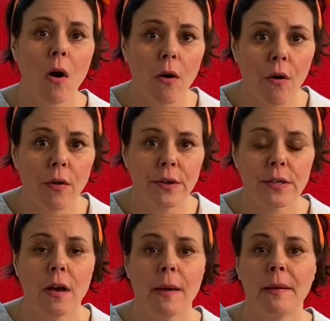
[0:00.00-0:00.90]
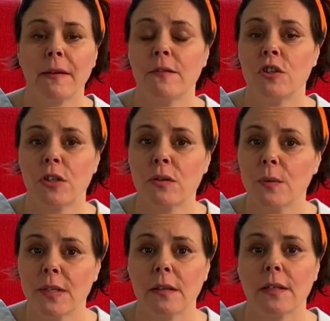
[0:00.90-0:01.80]
all the time and I've just
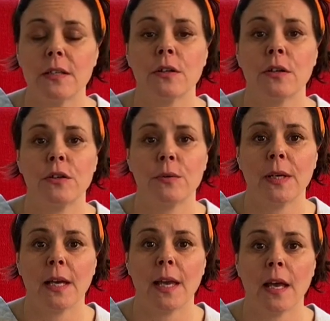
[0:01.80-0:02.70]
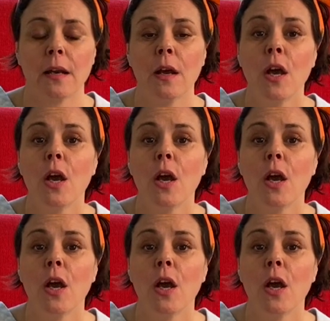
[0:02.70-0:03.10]
recently started doing again,